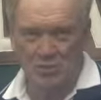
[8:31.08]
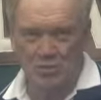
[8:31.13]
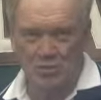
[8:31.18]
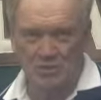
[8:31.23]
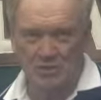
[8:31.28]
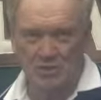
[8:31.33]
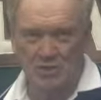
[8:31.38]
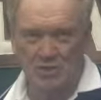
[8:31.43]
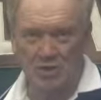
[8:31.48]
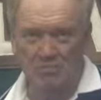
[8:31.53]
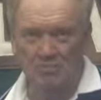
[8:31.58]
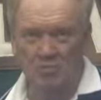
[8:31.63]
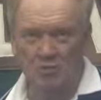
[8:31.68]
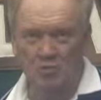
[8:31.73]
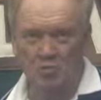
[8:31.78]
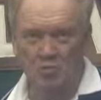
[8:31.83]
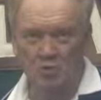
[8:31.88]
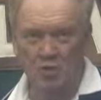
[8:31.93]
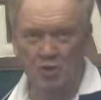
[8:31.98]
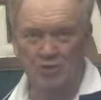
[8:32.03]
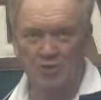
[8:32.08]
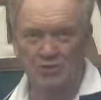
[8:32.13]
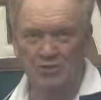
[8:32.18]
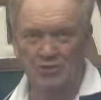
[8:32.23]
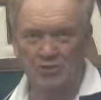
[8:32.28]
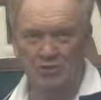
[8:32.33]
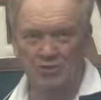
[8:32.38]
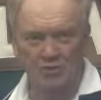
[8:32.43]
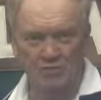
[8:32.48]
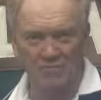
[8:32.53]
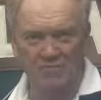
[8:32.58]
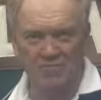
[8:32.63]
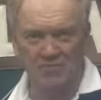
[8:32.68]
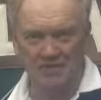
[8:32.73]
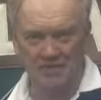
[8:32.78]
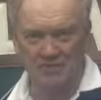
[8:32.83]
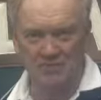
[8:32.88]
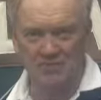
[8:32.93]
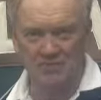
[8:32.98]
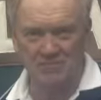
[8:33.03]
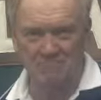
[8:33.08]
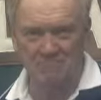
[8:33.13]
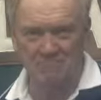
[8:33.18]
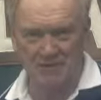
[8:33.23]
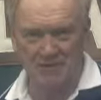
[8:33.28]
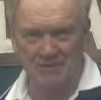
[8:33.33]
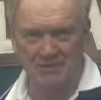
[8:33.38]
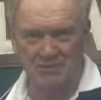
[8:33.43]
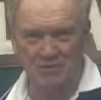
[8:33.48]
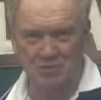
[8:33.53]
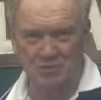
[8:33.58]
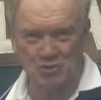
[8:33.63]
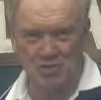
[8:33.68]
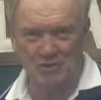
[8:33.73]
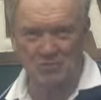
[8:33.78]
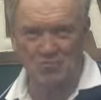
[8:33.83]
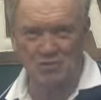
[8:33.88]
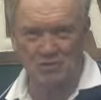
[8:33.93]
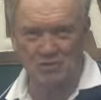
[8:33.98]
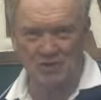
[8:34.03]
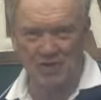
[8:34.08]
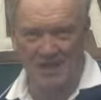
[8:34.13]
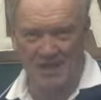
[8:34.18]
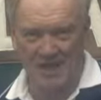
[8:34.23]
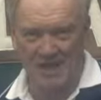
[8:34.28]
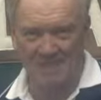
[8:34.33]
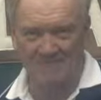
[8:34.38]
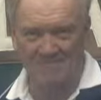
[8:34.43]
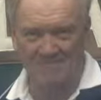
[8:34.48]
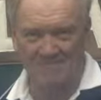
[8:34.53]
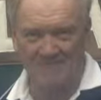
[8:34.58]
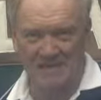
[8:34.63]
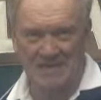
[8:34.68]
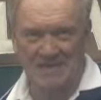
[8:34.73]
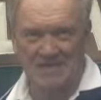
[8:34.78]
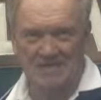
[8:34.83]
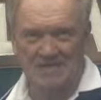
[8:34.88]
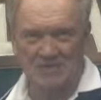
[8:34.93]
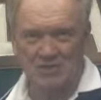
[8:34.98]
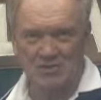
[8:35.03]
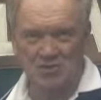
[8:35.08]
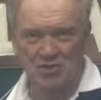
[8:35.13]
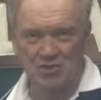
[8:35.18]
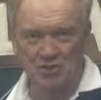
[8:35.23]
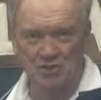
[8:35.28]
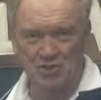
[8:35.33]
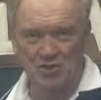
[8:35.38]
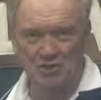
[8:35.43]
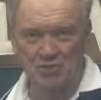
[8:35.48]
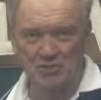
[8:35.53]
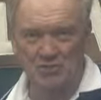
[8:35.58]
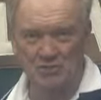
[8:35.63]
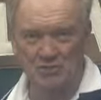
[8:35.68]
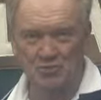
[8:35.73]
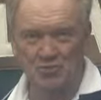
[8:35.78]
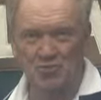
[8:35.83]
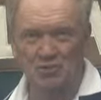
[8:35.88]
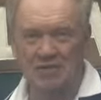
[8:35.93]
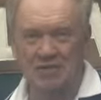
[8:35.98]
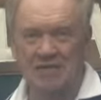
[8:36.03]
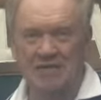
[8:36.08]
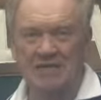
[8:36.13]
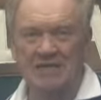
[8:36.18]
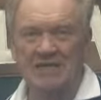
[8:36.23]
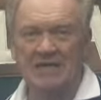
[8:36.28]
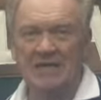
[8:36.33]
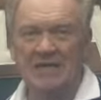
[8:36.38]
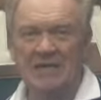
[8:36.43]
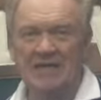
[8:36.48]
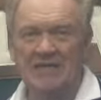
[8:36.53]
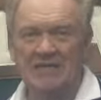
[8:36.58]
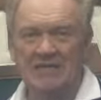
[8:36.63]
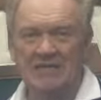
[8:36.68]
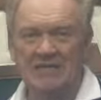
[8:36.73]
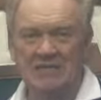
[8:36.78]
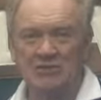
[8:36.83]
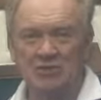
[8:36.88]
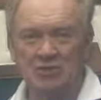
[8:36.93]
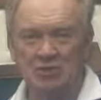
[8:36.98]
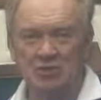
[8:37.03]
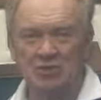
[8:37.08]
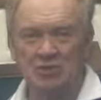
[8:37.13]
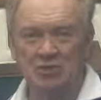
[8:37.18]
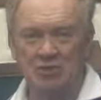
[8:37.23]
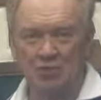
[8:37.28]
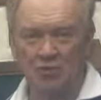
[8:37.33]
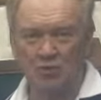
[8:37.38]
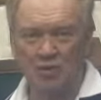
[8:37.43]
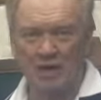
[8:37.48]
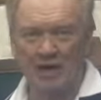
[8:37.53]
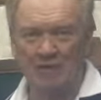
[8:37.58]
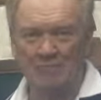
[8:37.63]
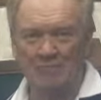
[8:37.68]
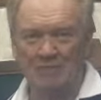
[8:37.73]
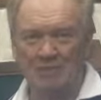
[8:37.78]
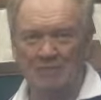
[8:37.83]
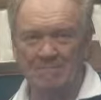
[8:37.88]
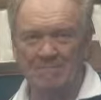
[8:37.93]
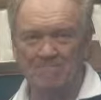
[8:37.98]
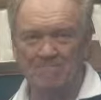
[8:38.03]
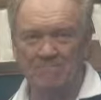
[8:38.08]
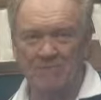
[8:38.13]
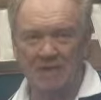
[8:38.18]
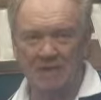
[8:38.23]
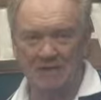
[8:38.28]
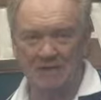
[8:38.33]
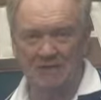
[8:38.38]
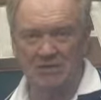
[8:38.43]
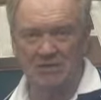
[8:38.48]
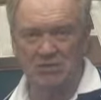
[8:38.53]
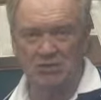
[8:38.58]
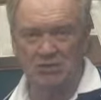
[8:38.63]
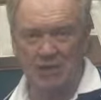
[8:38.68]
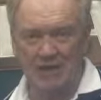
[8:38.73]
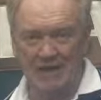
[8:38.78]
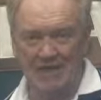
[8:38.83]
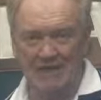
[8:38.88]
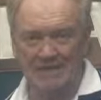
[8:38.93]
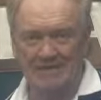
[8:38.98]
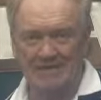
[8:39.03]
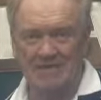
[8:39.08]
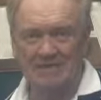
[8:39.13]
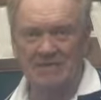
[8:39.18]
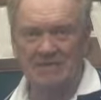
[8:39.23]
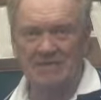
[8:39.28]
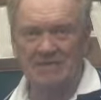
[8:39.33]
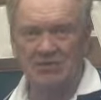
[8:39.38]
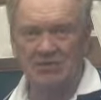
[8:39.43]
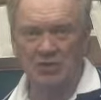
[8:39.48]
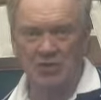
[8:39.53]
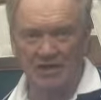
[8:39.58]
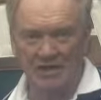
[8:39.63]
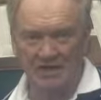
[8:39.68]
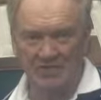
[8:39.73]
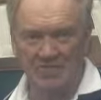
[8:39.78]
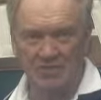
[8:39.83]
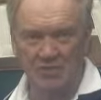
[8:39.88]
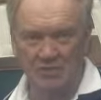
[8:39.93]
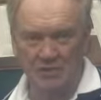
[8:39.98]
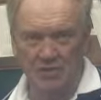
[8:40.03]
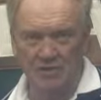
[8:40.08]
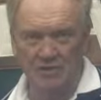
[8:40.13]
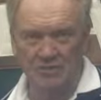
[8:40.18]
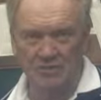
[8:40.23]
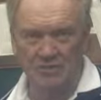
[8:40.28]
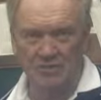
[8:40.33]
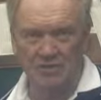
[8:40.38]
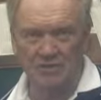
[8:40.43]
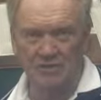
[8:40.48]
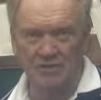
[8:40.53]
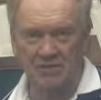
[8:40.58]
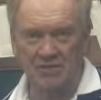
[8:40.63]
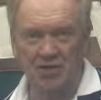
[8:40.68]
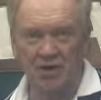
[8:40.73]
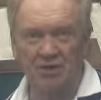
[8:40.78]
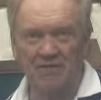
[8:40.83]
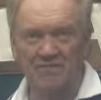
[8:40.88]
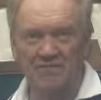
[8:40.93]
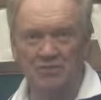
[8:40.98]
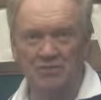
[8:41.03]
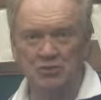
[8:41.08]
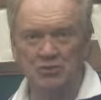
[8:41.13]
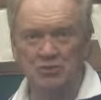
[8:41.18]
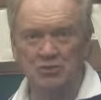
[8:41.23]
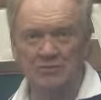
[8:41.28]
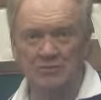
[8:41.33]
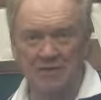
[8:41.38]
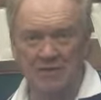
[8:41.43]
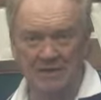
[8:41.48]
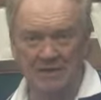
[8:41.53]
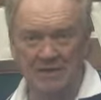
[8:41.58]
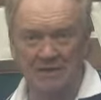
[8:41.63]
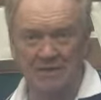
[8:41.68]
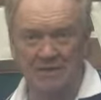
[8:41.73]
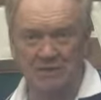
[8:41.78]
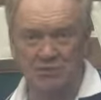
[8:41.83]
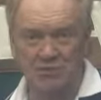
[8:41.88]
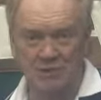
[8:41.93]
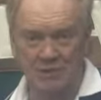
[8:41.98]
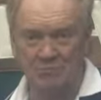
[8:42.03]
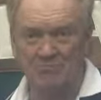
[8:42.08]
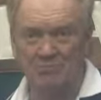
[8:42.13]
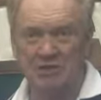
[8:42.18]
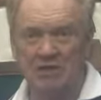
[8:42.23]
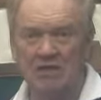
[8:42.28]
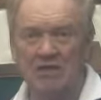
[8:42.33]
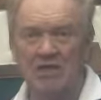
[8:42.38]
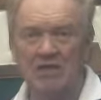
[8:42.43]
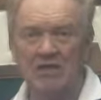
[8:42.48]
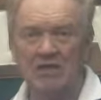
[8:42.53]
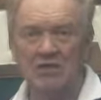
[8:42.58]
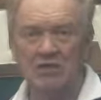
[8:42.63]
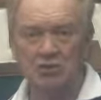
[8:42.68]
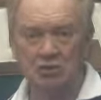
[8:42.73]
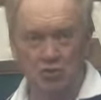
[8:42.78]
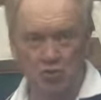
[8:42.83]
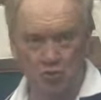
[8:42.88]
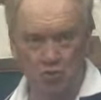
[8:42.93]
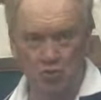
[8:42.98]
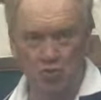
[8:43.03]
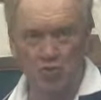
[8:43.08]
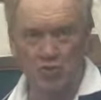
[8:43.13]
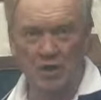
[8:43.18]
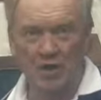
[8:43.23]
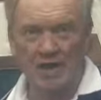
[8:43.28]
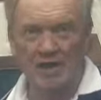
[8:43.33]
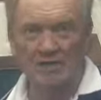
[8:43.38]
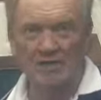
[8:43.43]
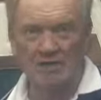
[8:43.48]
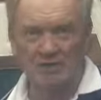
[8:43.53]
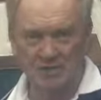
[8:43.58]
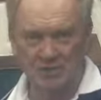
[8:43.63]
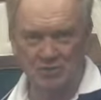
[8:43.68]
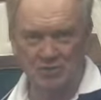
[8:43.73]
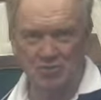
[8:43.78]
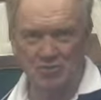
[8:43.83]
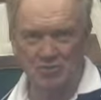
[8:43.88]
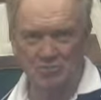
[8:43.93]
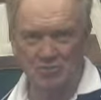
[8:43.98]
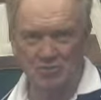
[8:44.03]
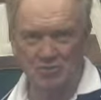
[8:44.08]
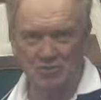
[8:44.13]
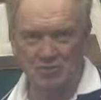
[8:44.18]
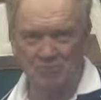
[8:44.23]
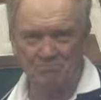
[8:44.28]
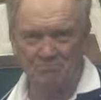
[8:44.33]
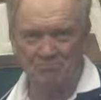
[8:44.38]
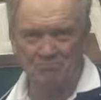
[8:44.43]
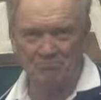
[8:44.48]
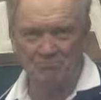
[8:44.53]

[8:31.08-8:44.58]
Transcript: When something works, don't fix it, Bacon said with a laugh. She also said that she's so happy and excited to have another in the office to begin accepting new customers.